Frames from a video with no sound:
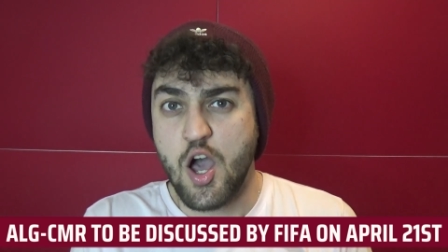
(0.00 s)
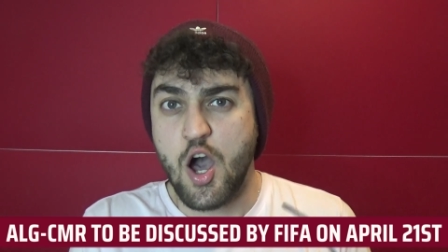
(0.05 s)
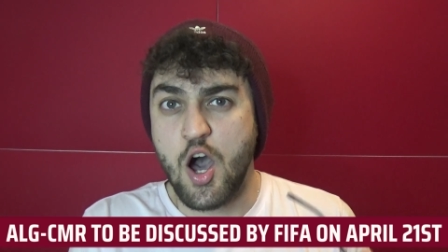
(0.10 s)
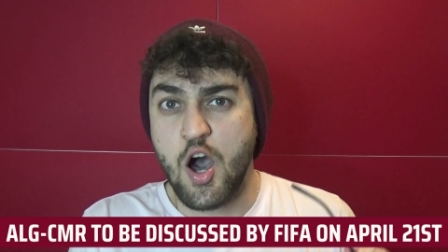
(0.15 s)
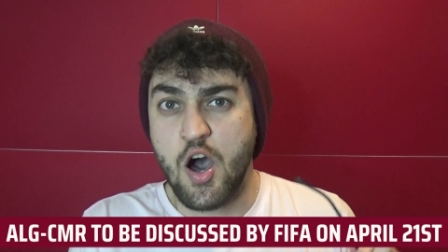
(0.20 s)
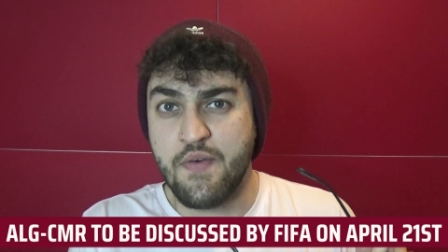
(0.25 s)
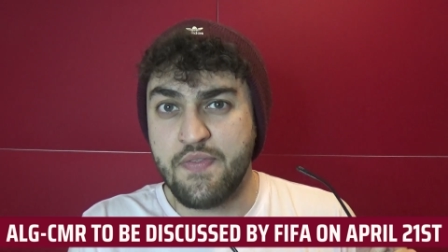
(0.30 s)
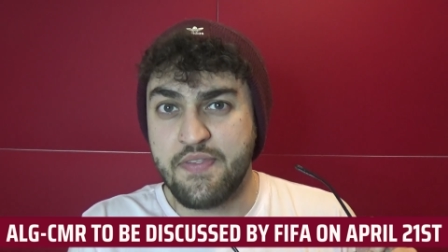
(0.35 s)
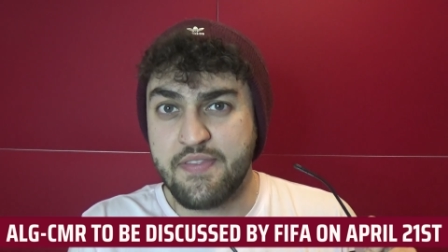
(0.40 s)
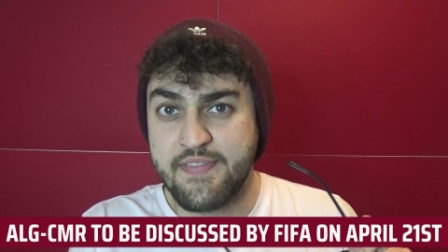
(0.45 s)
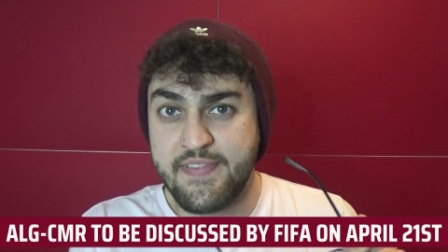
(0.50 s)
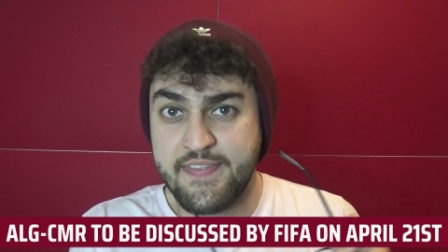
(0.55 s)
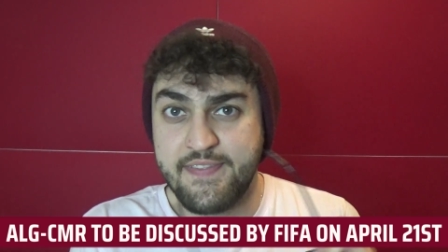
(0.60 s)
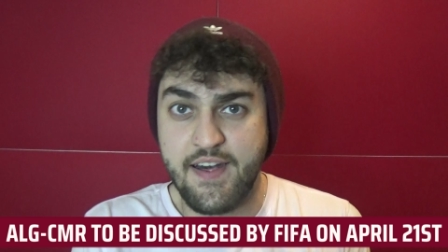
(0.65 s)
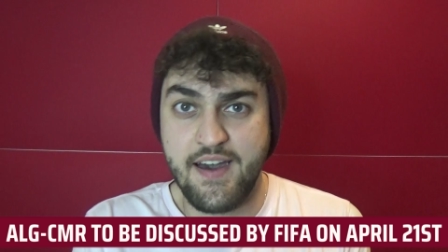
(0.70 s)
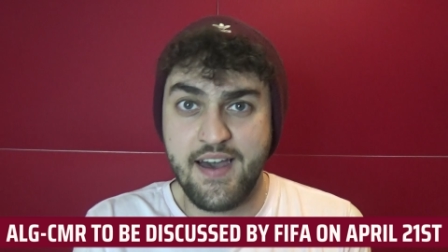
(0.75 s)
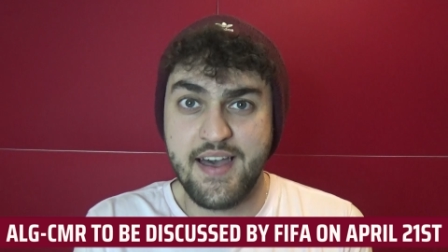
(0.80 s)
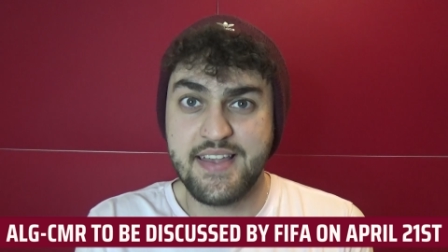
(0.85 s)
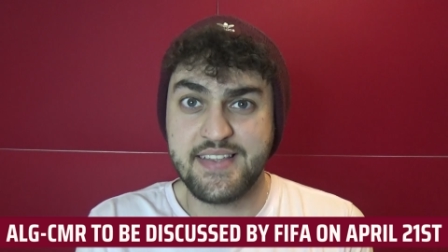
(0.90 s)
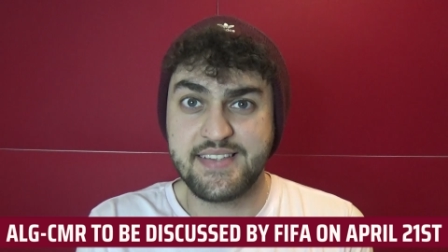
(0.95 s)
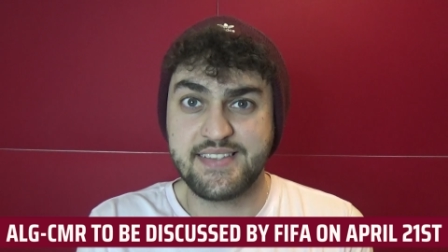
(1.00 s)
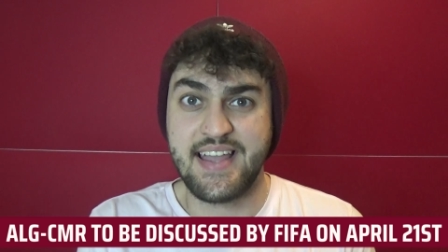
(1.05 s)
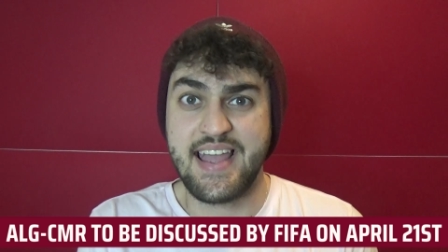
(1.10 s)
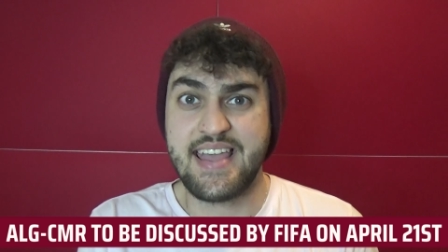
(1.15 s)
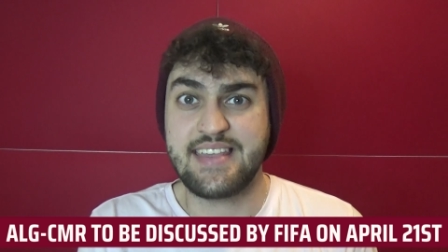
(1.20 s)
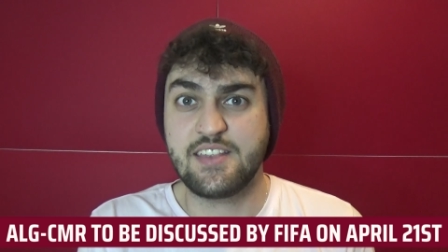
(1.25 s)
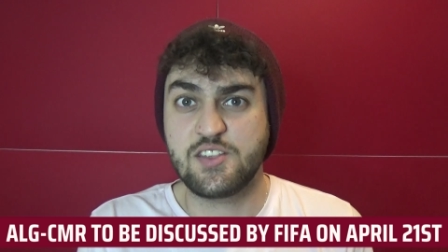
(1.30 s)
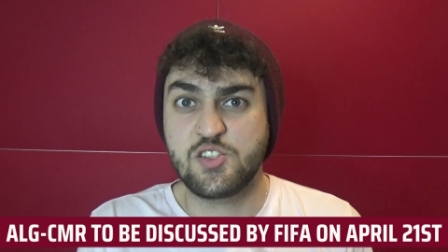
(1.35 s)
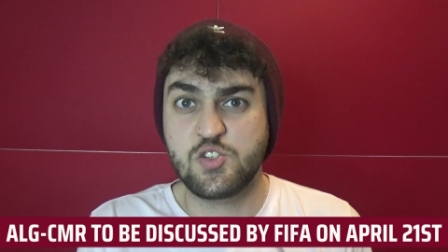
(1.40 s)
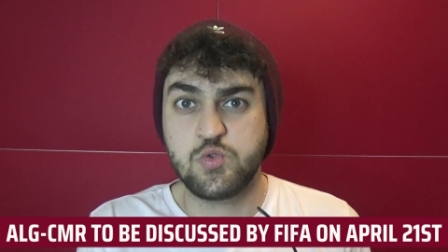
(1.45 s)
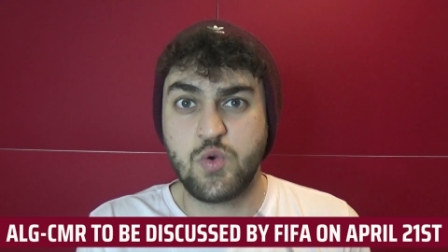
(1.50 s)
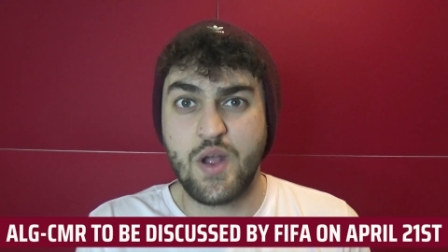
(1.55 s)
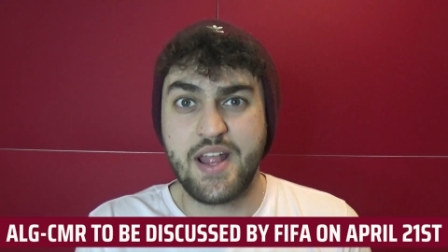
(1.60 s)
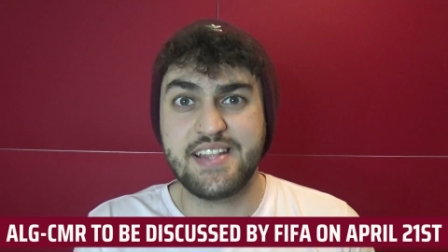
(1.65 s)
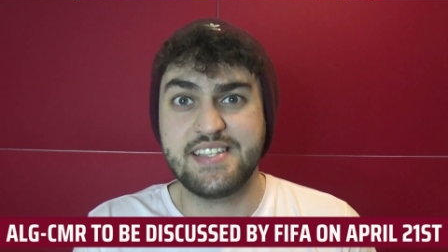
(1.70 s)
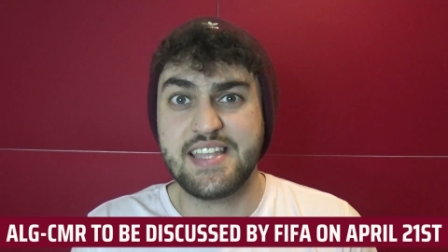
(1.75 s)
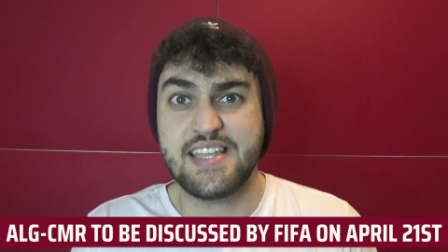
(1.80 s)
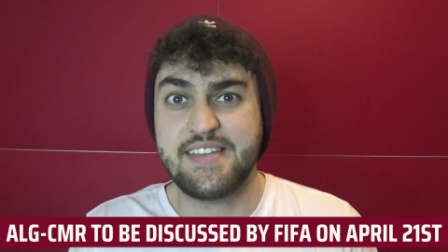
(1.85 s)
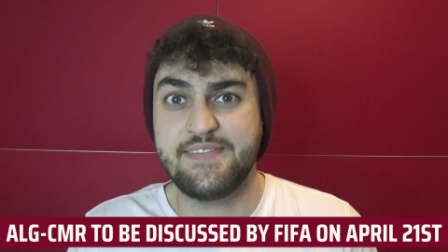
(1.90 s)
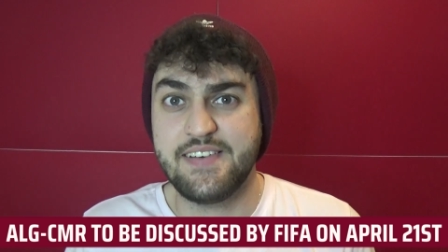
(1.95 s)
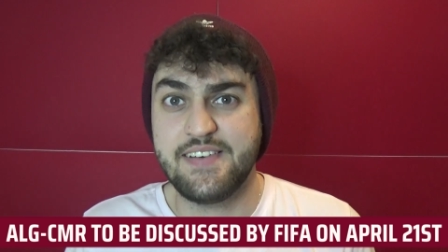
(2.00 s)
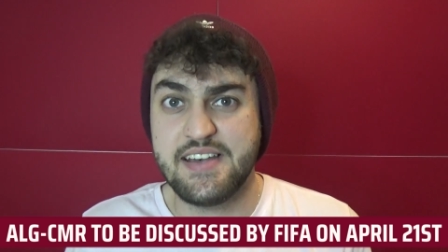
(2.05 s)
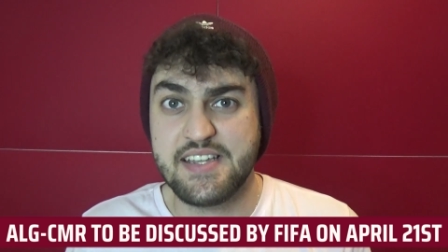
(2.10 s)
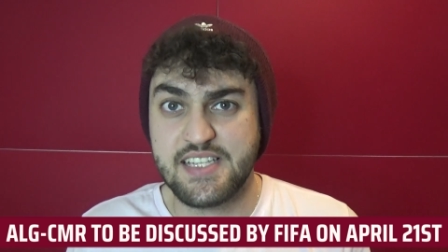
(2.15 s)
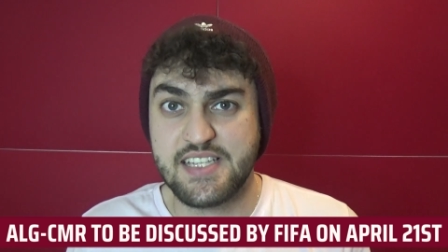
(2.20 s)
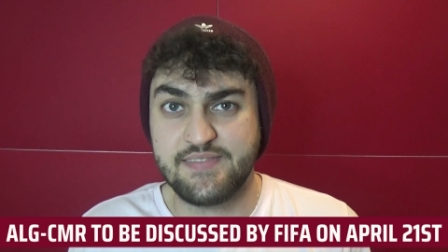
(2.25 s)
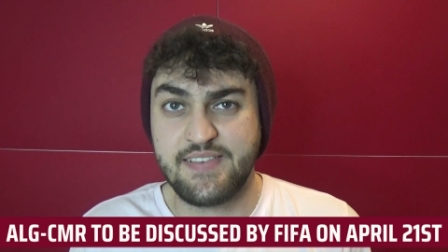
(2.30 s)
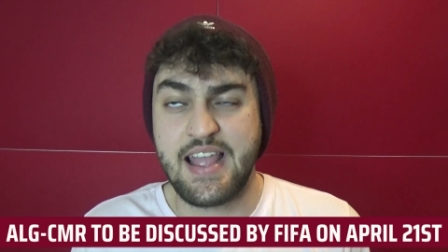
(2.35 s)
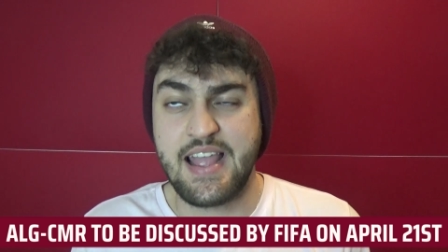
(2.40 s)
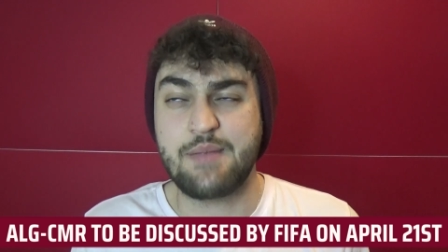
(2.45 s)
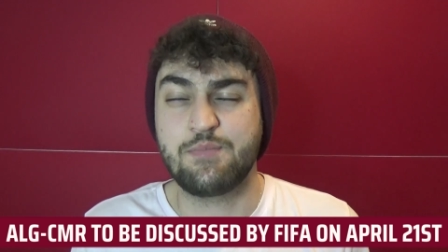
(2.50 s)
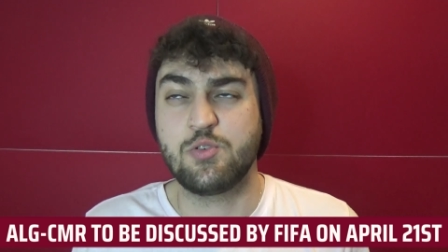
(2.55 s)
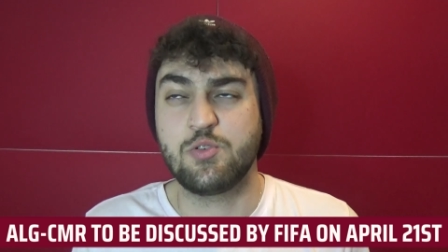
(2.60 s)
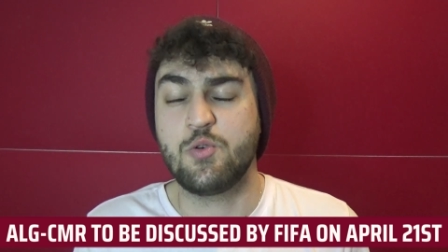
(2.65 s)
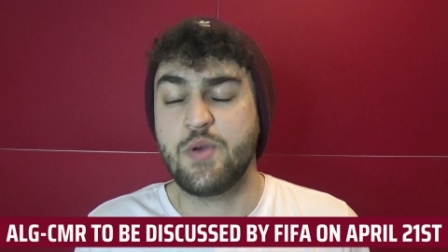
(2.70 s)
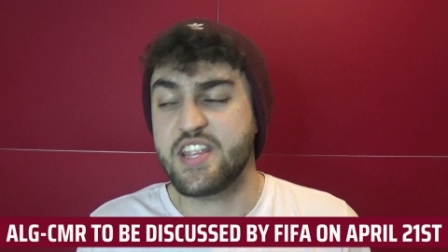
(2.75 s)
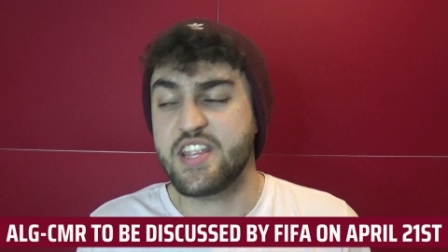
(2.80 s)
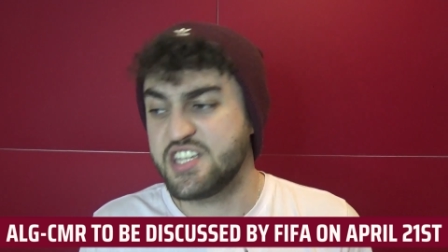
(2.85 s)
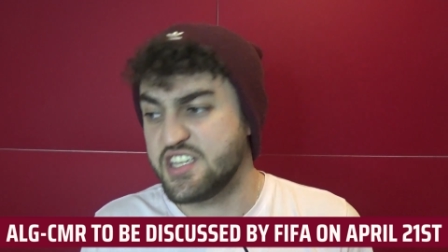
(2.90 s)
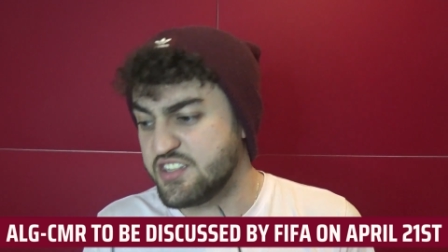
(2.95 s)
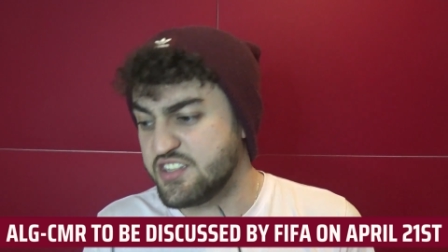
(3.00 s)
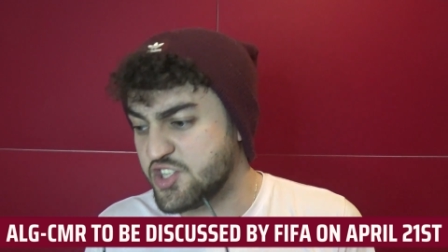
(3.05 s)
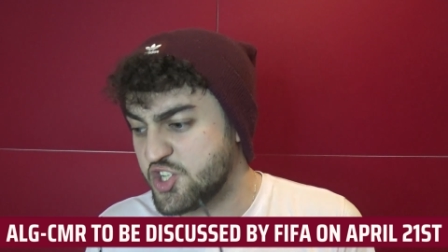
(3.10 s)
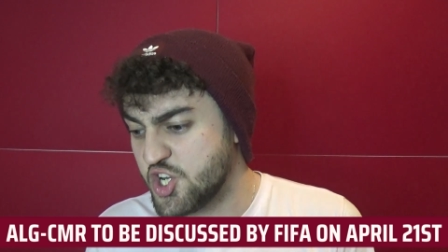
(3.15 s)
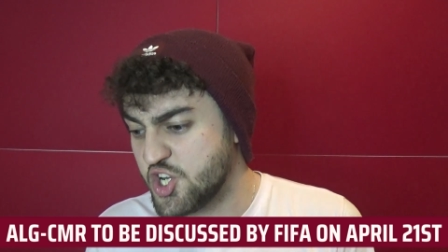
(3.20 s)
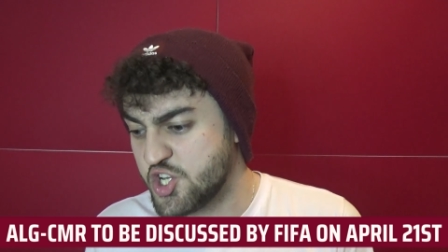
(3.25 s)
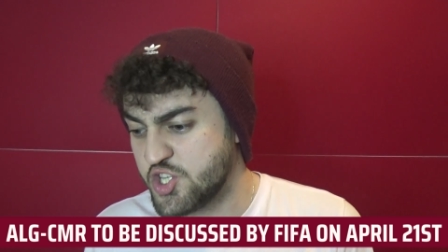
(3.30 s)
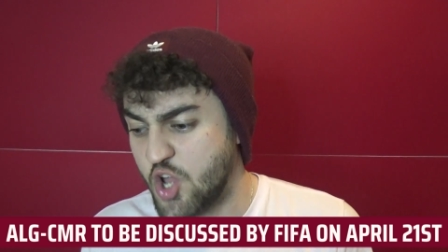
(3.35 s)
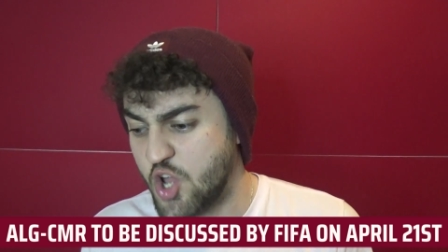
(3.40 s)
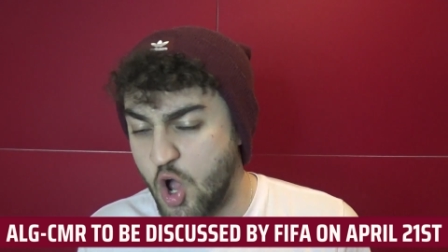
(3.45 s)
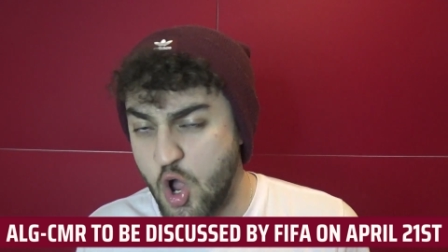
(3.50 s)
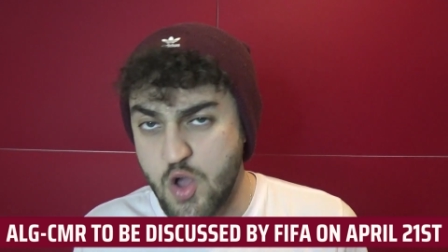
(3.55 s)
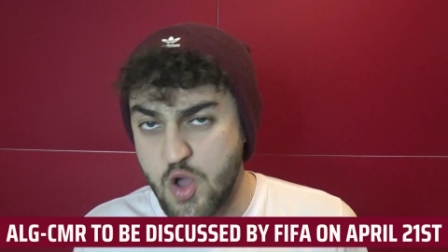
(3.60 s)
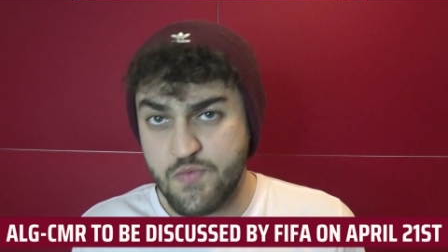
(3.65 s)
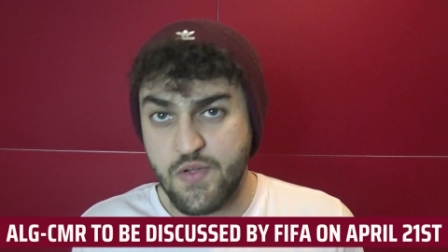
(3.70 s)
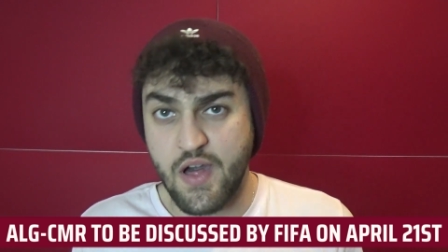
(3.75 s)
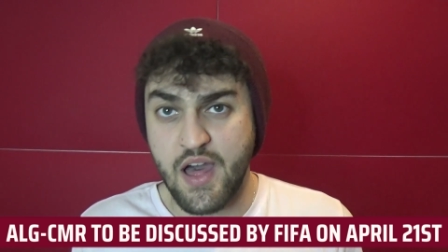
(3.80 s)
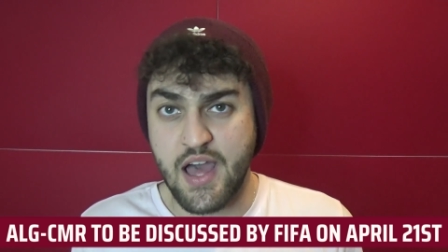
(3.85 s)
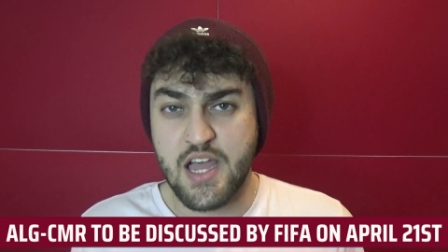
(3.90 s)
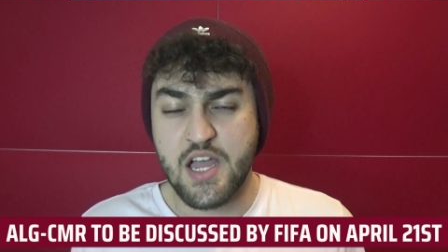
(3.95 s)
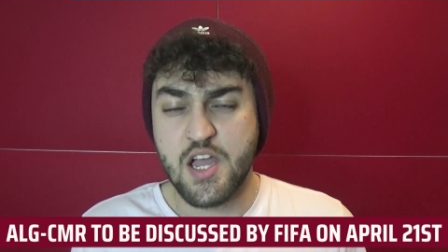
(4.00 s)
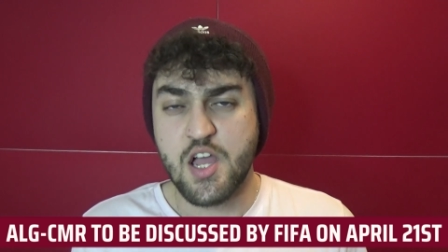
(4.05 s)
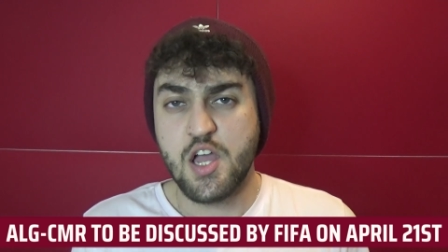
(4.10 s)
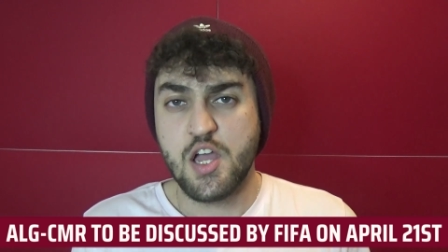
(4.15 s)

on Thursday the 21st of April, which is just over